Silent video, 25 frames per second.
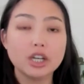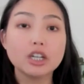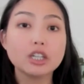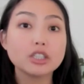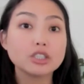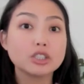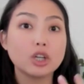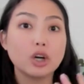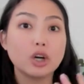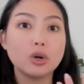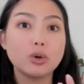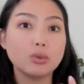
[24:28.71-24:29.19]

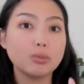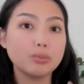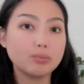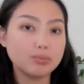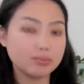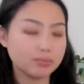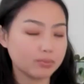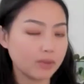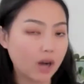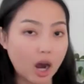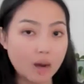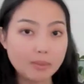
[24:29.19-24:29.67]
So
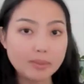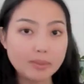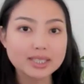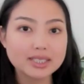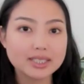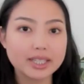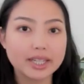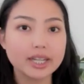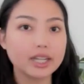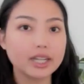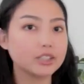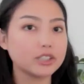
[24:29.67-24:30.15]

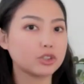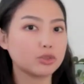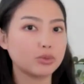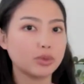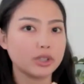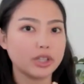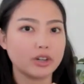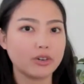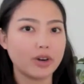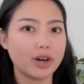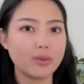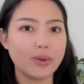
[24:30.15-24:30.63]
Commenting is a
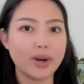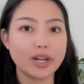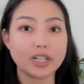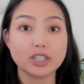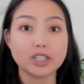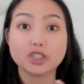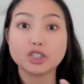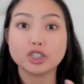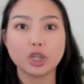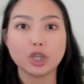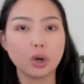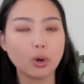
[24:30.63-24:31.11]
really great way to
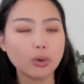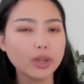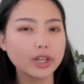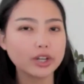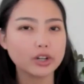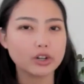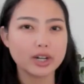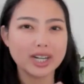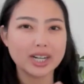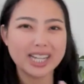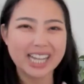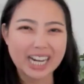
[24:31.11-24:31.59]
show that
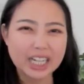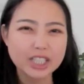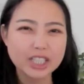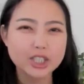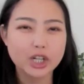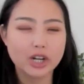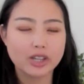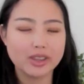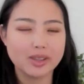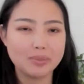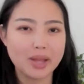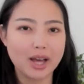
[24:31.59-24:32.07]
you're
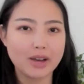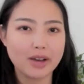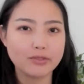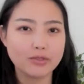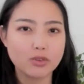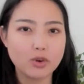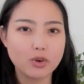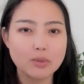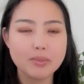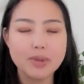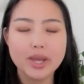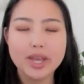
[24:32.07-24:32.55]
engaging on the
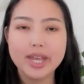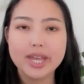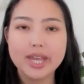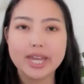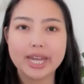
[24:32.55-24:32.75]
platform.